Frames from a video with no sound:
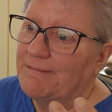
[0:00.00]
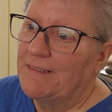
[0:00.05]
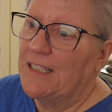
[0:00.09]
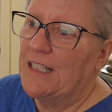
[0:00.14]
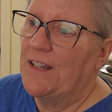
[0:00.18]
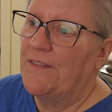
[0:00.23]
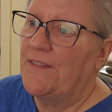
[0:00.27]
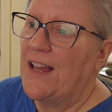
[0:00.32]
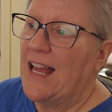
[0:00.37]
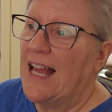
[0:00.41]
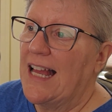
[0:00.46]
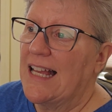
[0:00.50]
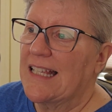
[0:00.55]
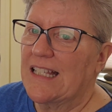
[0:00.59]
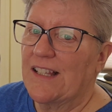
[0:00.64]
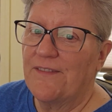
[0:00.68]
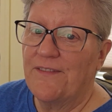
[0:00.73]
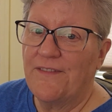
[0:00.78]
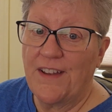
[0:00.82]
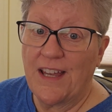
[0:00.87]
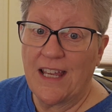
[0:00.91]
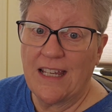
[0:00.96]
if it has a
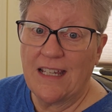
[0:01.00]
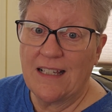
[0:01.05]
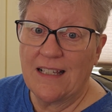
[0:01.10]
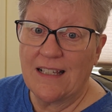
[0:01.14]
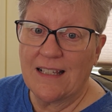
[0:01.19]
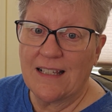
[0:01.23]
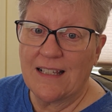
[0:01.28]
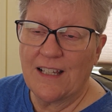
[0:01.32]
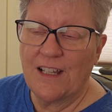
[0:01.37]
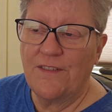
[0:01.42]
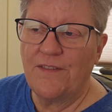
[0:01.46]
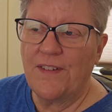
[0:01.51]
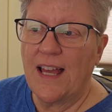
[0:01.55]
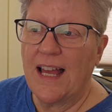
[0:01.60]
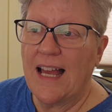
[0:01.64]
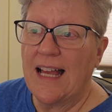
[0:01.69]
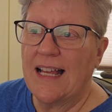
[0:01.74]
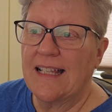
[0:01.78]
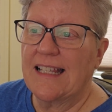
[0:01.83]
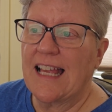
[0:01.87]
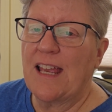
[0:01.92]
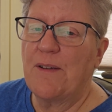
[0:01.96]
face, if it
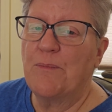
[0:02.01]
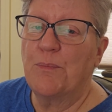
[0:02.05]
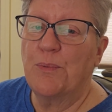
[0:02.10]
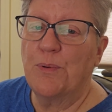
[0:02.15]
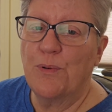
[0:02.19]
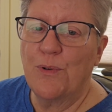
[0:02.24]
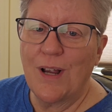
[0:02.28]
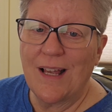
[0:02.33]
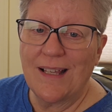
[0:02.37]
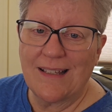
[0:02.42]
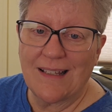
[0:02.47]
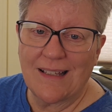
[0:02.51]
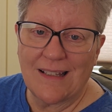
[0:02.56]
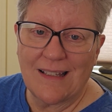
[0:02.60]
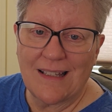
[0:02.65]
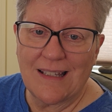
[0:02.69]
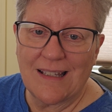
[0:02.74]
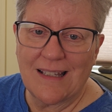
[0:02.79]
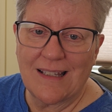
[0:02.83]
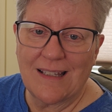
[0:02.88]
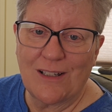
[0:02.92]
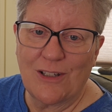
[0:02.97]
has a
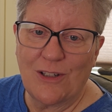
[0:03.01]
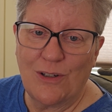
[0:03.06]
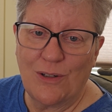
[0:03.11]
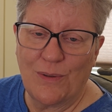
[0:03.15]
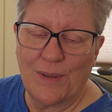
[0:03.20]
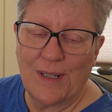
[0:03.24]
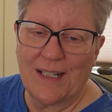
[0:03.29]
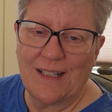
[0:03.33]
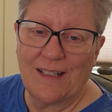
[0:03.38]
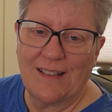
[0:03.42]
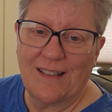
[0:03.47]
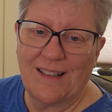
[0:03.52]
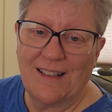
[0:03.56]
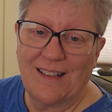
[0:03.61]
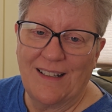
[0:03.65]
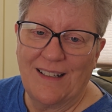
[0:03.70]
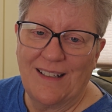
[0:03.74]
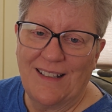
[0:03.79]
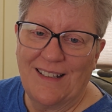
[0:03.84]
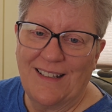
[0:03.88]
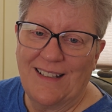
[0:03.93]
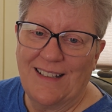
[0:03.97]
presence to it.
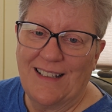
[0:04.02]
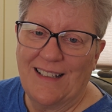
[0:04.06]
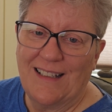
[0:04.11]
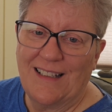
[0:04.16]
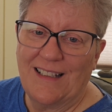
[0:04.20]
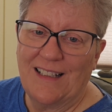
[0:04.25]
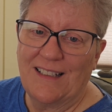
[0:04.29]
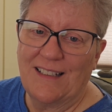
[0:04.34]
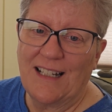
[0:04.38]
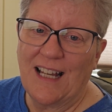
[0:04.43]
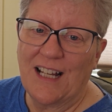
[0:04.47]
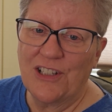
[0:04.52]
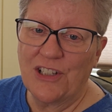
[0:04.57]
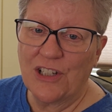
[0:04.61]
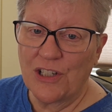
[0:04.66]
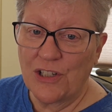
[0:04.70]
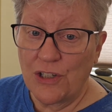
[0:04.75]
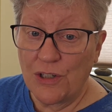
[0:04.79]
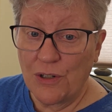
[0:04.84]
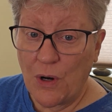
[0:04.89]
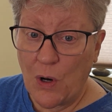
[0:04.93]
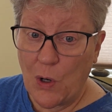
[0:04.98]
Not
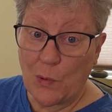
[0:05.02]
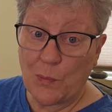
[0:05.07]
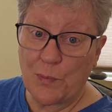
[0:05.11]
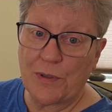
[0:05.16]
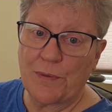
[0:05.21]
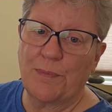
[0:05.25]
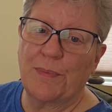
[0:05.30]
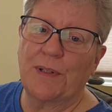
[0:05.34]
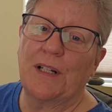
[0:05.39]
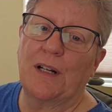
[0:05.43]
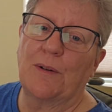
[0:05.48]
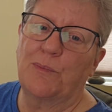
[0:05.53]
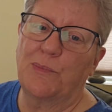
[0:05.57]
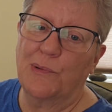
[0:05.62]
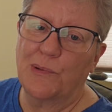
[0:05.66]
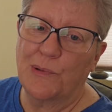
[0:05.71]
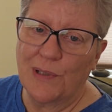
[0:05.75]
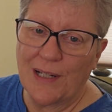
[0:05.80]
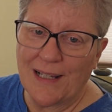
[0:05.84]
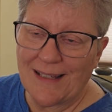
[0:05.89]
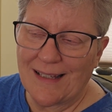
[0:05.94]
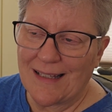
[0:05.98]
just your hopes, but a
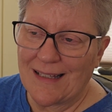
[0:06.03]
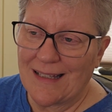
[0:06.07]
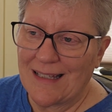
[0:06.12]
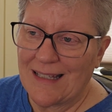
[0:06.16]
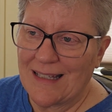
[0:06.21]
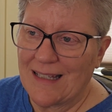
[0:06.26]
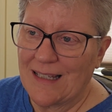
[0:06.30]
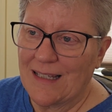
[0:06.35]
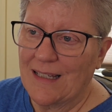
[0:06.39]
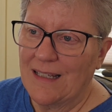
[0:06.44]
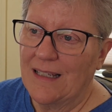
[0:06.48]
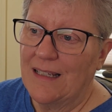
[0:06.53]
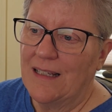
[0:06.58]
presence.